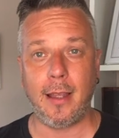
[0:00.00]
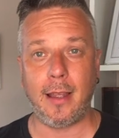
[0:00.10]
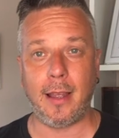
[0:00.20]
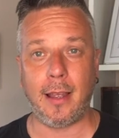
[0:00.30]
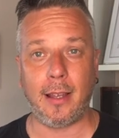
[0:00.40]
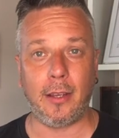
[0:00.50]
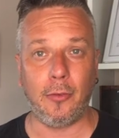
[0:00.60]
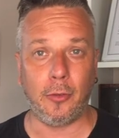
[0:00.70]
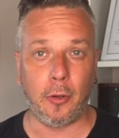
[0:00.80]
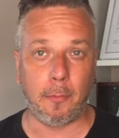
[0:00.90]
and
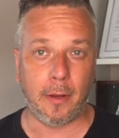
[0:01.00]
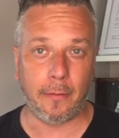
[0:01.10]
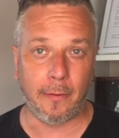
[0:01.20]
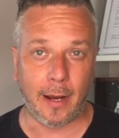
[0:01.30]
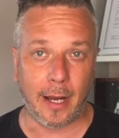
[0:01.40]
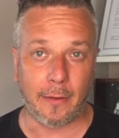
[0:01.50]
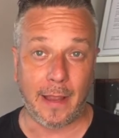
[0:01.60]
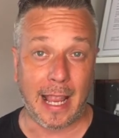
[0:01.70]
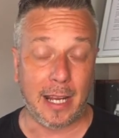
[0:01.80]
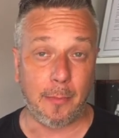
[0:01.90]
you'll not be afraid of
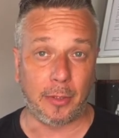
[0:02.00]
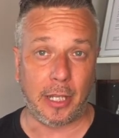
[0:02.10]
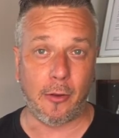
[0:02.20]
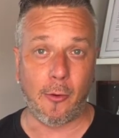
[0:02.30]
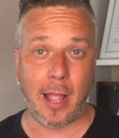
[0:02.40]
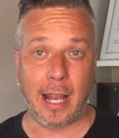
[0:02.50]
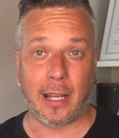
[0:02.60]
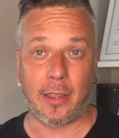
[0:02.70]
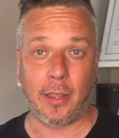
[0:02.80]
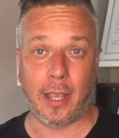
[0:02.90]
anybody or
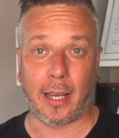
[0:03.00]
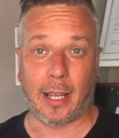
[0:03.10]
anything.